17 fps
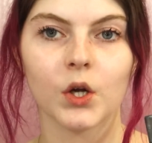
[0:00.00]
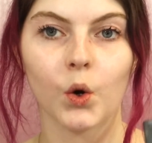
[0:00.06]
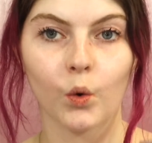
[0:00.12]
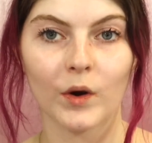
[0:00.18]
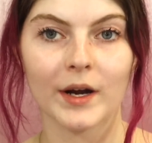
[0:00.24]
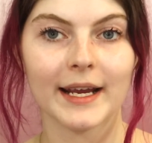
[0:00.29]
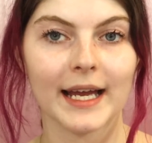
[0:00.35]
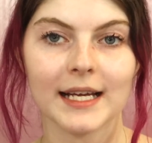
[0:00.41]

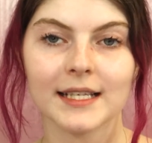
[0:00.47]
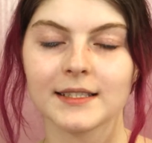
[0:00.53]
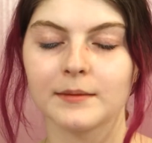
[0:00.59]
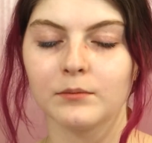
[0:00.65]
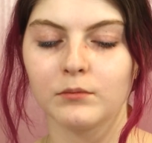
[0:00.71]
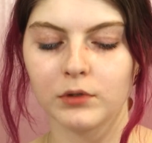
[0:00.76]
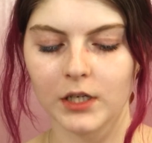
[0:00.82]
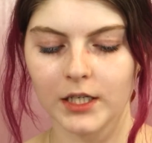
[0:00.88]

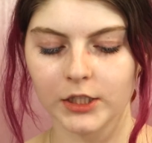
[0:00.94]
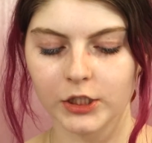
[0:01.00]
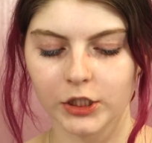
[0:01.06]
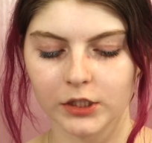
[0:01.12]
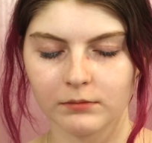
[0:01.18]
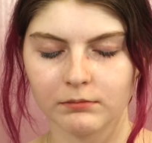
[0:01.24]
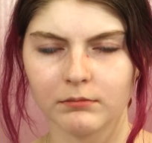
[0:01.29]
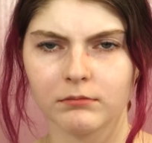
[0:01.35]
Orgasm
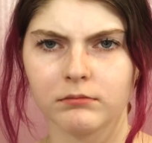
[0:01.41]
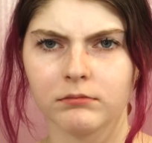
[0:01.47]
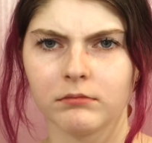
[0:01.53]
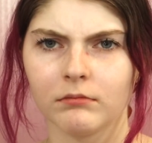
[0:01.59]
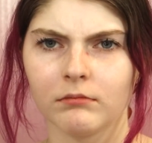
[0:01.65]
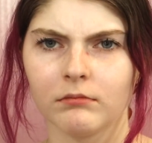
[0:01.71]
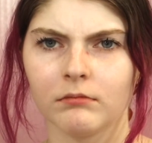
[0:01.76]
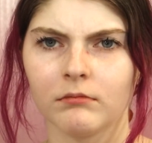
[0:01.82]
Brush.
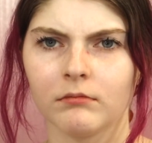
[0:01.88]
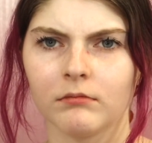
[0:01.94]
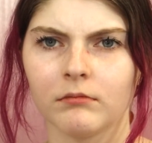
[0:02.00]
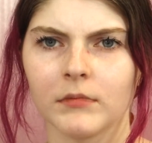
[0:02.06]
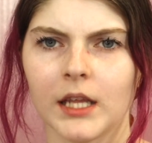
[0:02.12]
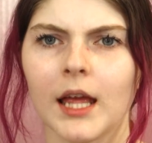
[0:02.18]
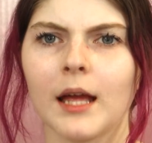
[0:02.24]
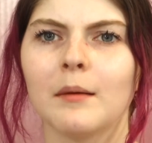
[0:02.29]

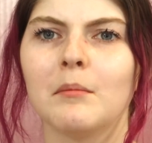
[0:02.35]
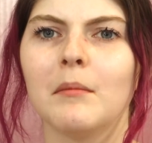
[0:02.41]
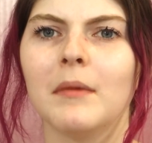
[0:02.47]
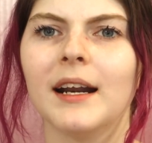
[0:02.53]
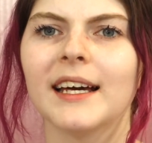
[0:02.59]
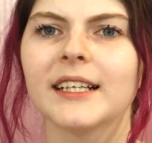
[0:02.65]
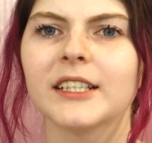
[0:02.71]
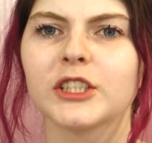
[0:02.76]

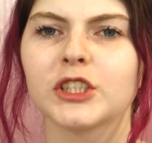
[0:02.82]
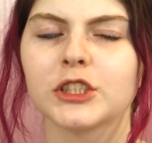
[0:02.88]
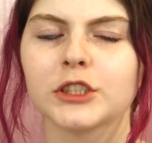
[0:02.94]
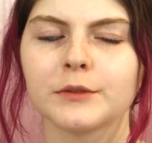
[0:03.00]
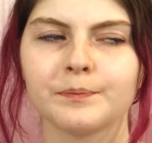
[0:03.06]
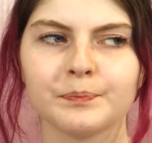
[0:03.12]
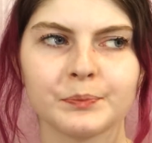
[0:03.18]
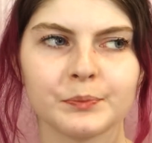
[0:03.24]

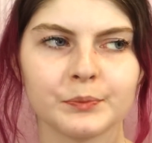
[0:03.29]
Blush.